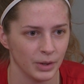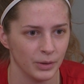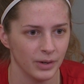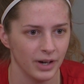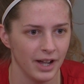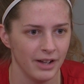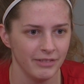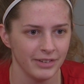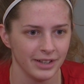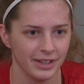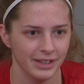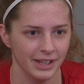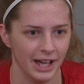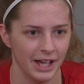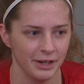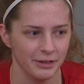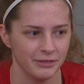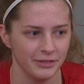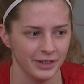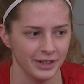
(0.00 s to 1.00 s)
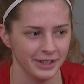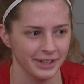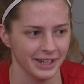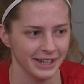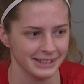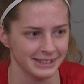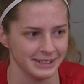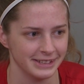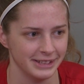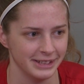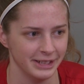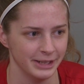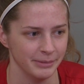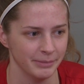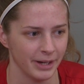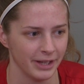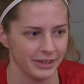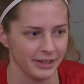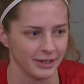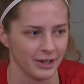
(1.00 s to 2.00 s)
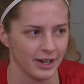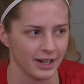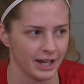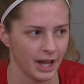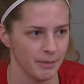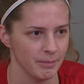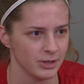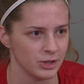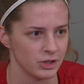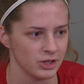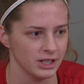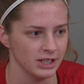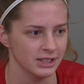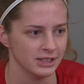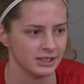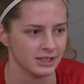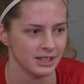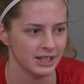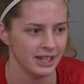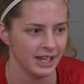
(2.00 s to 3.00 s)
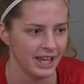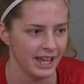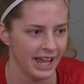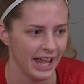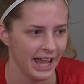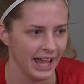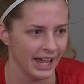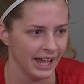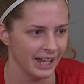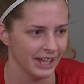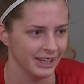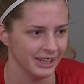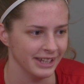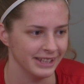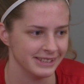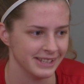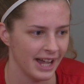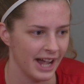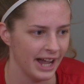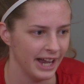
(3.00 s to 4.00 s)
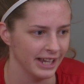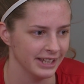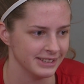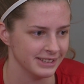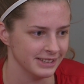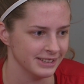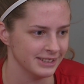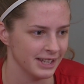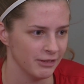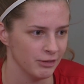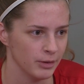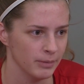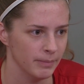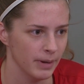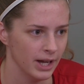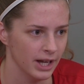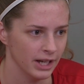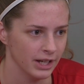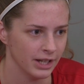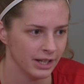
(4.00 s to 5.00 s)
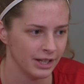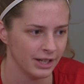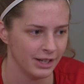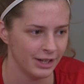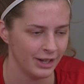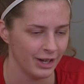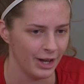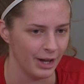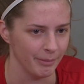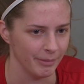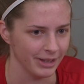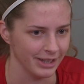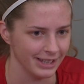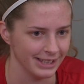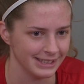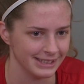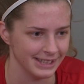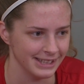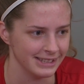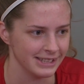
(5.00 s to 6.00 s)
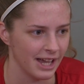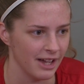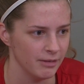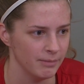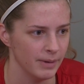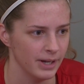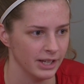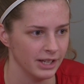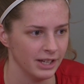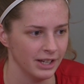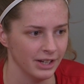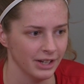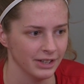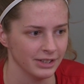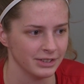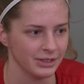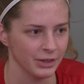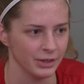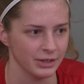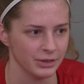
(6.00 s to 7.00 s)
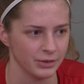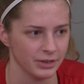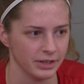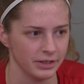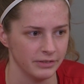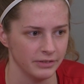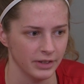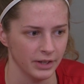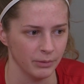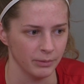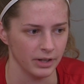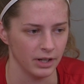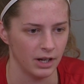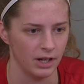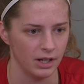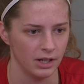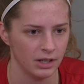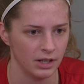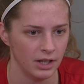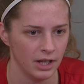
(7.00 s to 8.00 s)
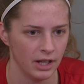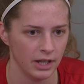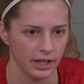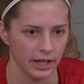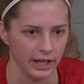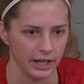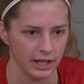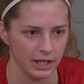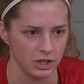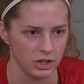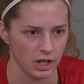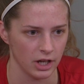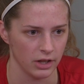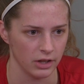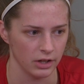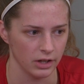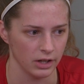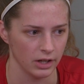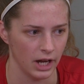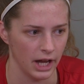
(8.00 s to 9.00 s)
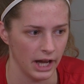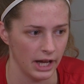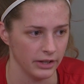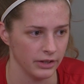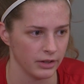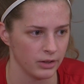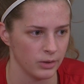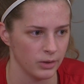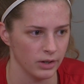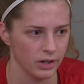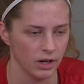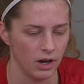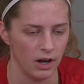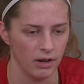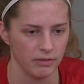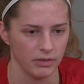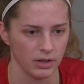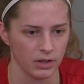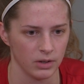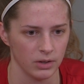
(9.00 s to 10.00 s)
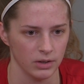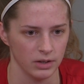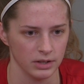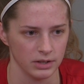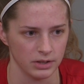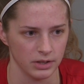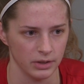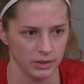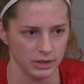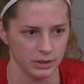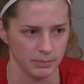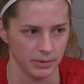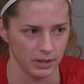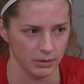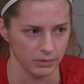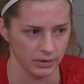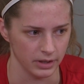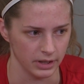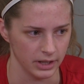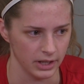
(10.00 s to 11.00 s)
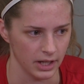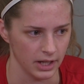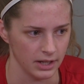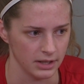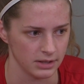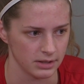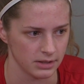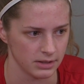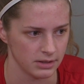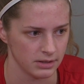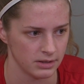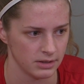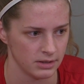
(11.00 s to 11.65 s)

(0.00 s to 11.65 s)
We're having a lot of fun as a team. I think our chemistry is at its highest it's ever been, at least since I've been here. So it's really fun. We all like each other on the court, off the court, so it's been really nice.